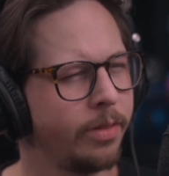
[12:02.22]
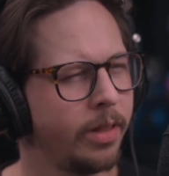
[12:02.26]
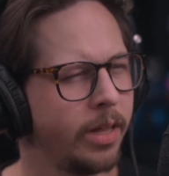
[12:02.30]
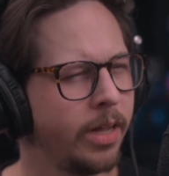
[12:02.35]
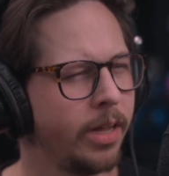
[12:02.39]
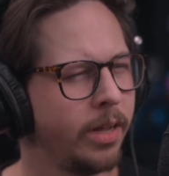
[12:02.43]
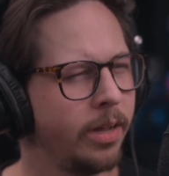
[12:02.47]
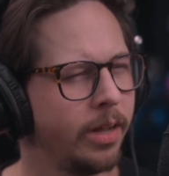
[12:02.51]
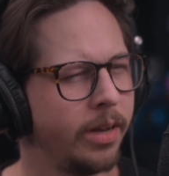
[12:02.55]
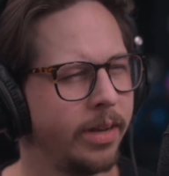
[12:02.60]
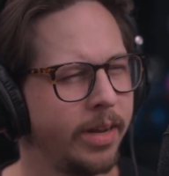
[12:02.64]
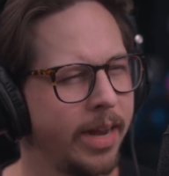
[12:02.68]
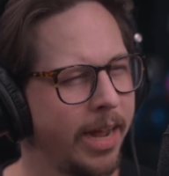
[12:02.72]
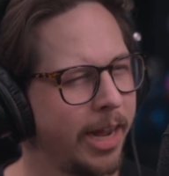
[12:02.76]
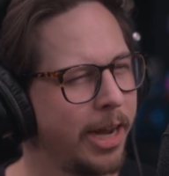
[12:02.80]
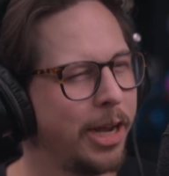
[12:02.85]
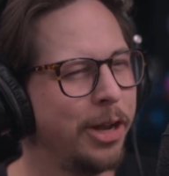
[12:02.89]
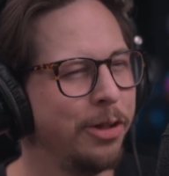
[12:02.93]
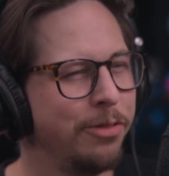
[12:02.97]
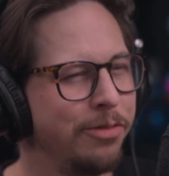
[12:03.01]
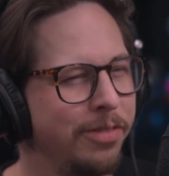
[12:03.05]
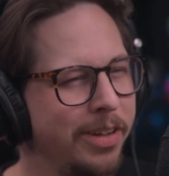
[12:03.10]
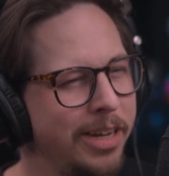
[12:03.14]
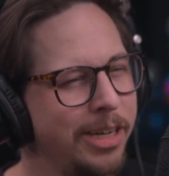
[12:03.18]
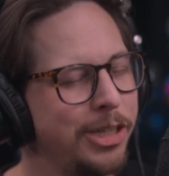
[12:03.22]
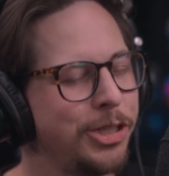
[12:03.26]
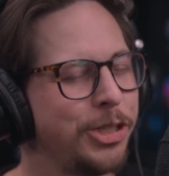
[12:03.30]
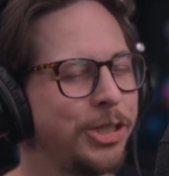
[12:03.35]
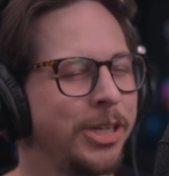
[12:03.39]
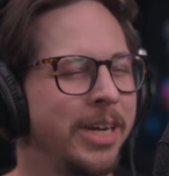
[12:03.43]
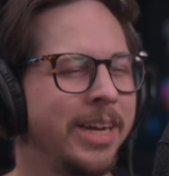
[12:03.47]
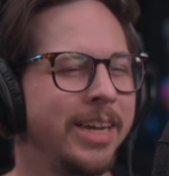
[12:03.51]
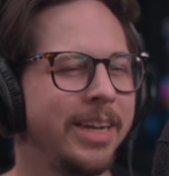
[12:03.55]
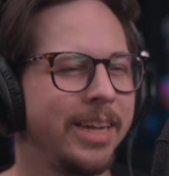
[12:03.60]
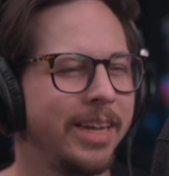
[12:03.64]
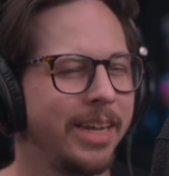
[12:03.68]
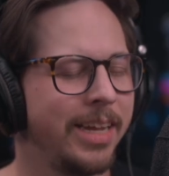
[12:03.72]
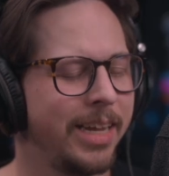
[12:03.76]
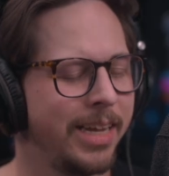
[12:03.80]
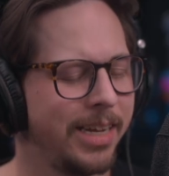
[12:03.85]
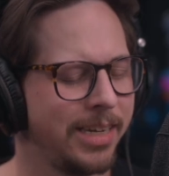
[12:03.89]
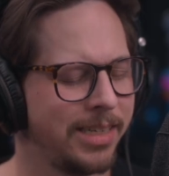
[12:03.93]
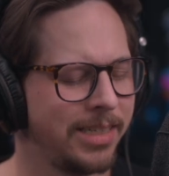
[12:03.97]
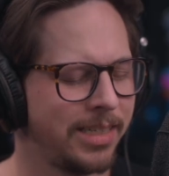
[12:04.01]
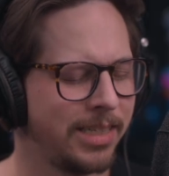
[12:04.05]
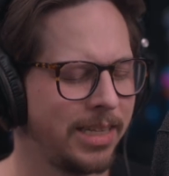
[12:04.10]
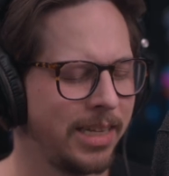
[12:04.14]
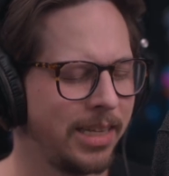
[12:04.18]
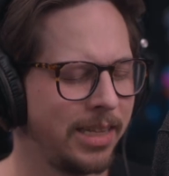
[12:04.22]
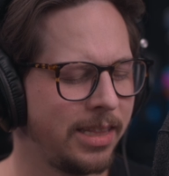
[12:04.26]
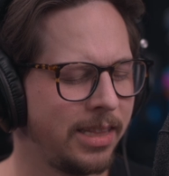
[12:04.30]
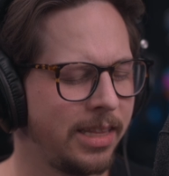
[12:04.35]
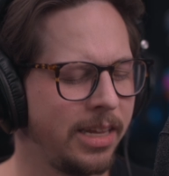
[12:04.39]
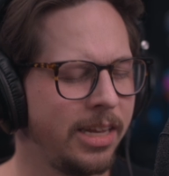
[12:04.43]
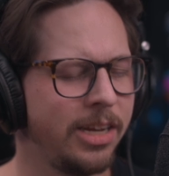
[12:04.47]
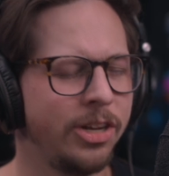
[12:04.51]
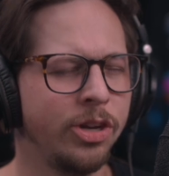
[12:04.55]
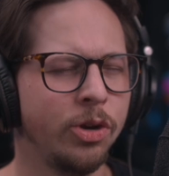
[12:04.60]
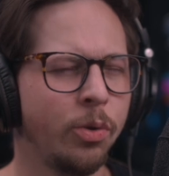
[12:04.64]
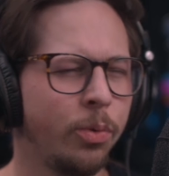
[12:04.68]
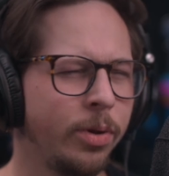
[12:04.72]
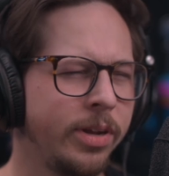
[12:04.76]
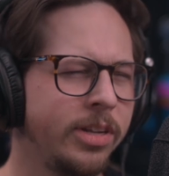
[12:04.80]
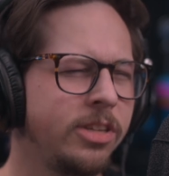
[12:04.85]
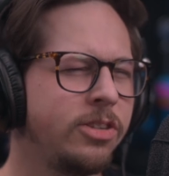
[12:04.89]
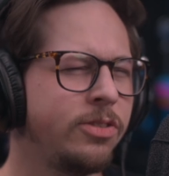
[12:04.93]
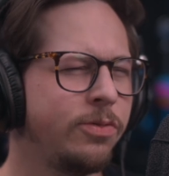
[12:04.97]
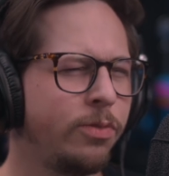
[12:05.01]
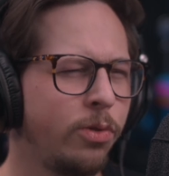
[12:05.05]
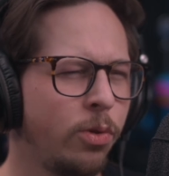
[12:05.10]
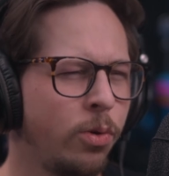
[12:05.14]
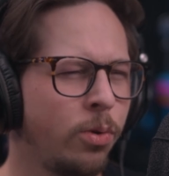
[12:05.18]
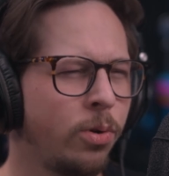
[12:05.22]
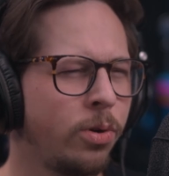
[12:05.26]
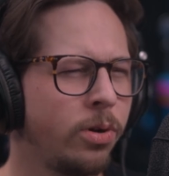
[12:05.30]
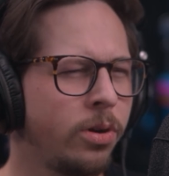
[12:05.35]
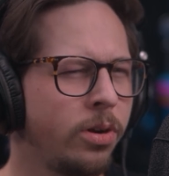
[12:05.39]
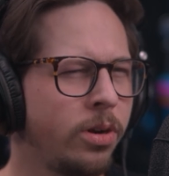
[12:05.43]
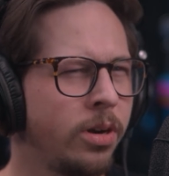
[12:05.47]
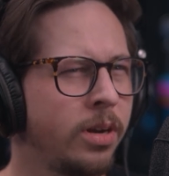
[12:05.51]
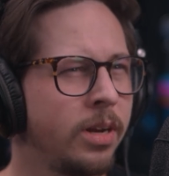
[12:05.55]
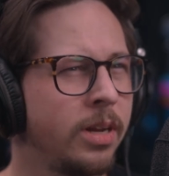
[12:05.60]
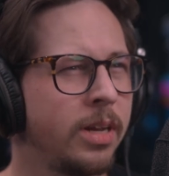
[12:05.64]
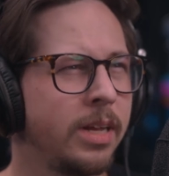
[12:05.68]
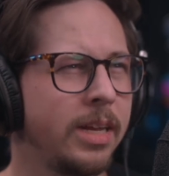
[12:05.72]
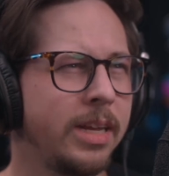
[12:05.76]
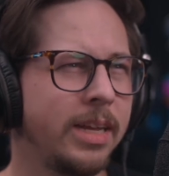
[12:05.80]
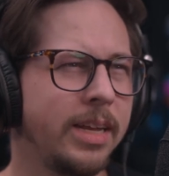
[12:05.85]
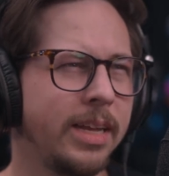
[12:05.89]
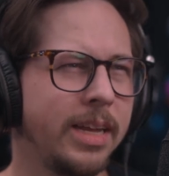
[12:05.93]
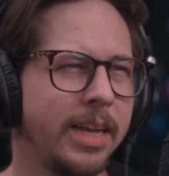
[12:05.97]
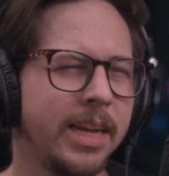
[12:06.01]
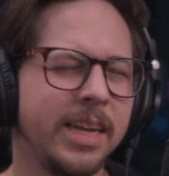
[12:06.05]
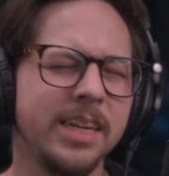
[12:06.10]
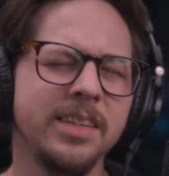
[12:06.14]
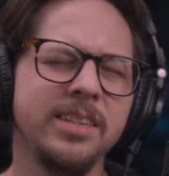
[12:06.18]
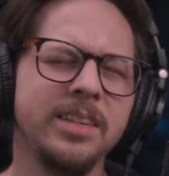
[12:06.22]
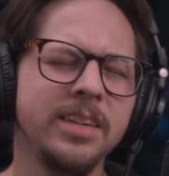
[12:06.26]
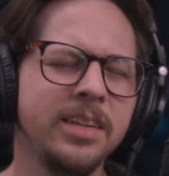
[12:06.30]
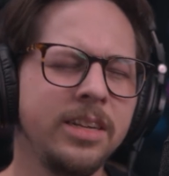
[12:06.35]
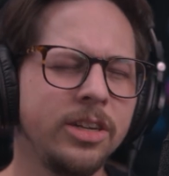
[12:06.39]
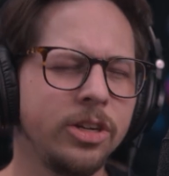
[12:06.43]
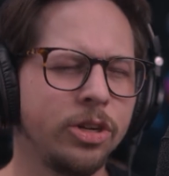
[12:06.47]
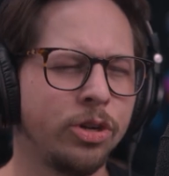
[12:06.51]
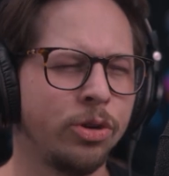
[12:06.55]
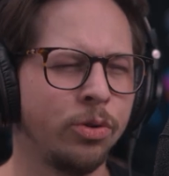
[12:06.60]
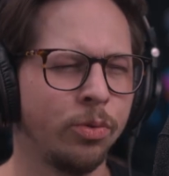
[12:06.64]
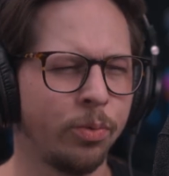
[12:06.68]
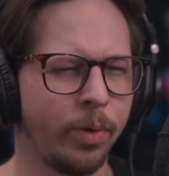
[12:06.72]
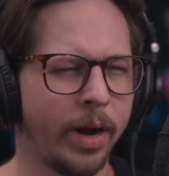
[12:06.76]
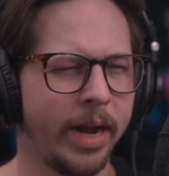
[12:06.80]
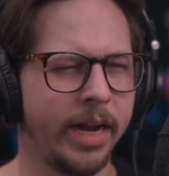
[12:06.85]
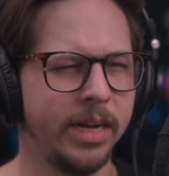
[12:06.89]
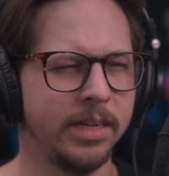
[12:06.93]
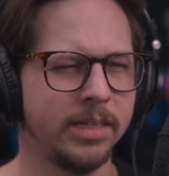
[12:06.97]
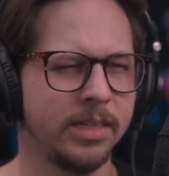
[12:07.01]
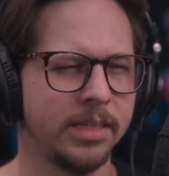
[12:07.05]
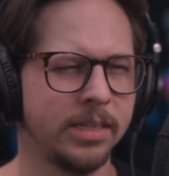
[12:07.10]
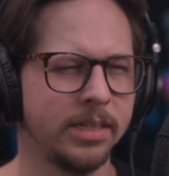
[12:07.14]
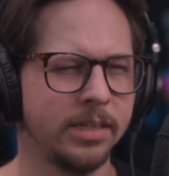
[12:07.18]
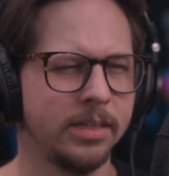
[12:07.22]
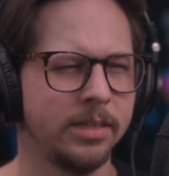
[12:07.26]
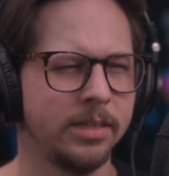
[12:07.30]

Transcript: thing. A negative-ish is that the noise floor isn't great.